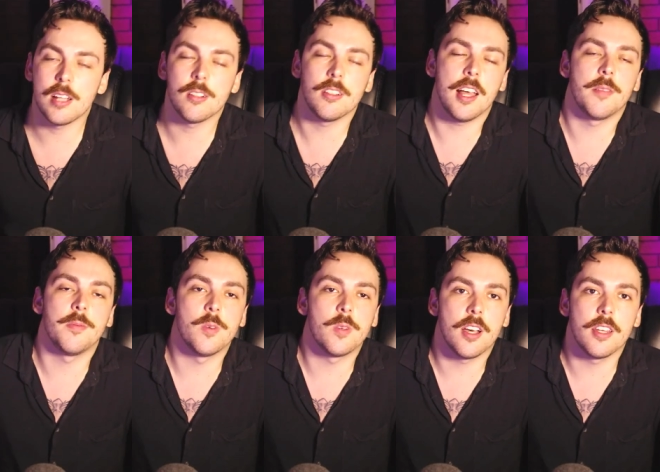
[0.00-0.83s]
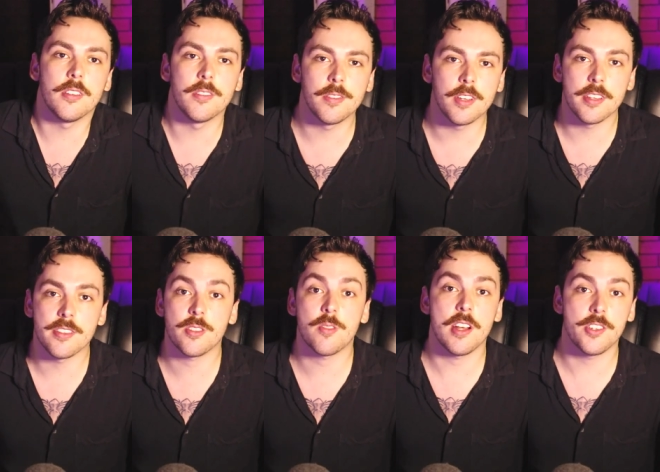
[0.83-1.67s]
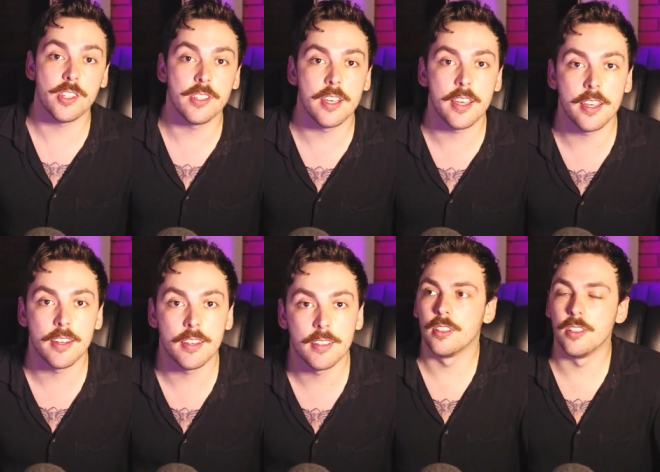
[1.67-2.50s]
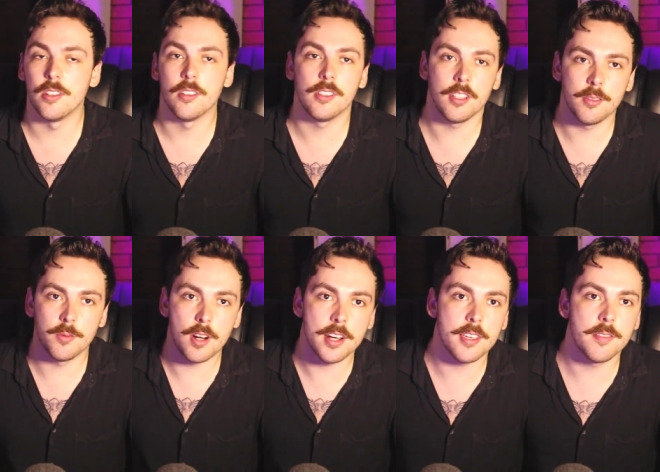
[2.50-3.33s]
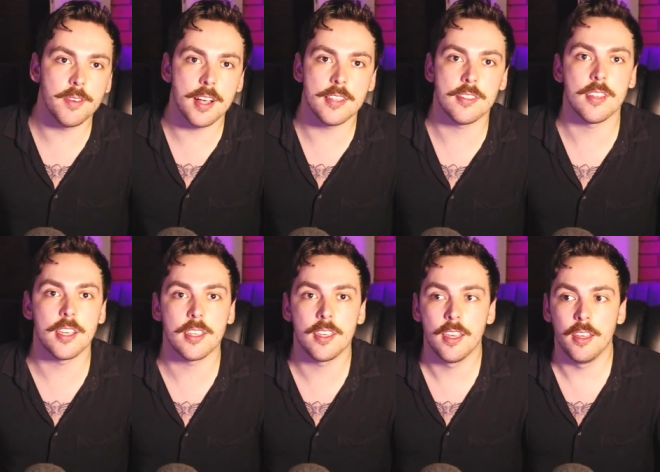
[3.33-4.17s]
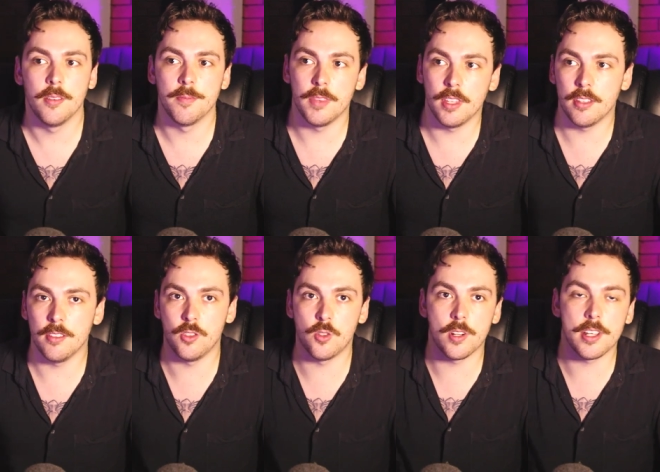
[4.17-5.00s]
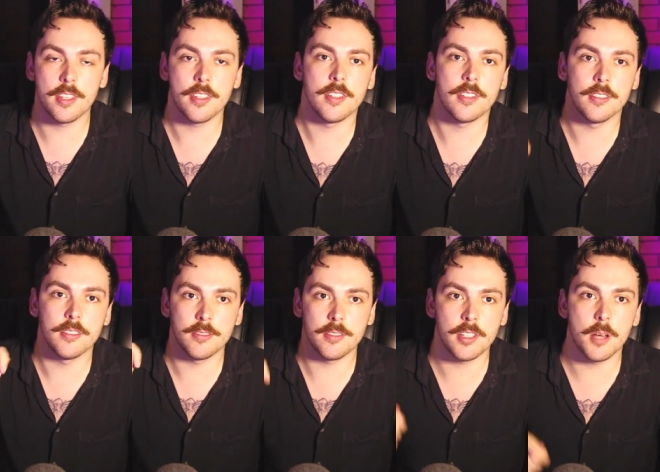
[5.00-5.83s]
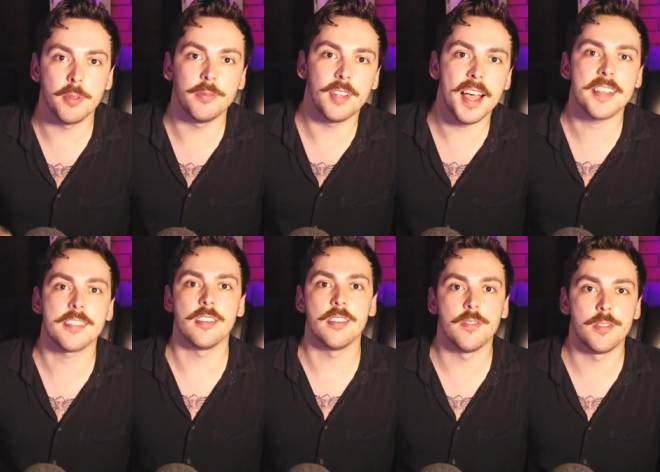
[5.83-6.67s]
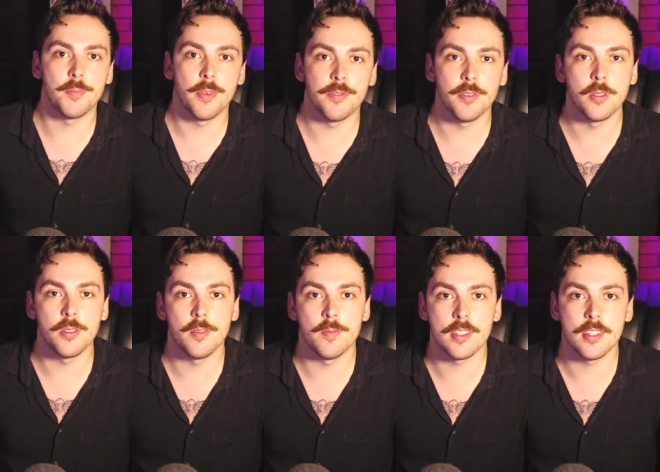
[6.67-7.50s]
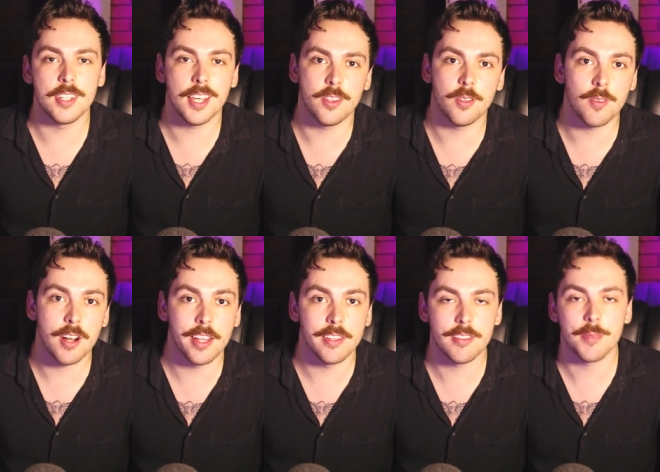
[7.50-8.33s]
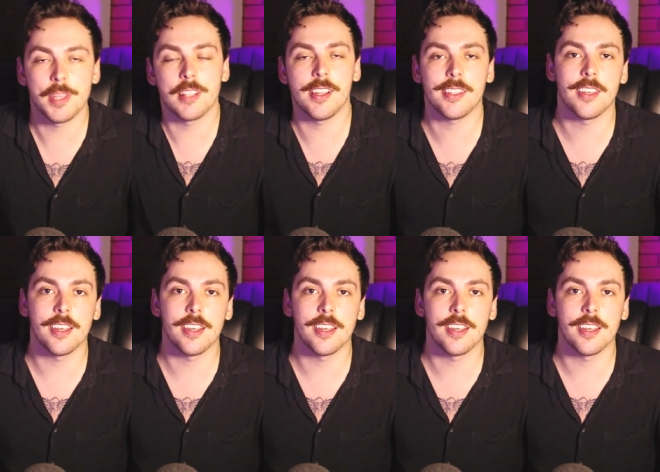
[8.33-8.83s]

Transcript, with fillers: that'll have you kind of scratching your head. You know, writing advice like drink a cup of laxatives before you sit down to write, something like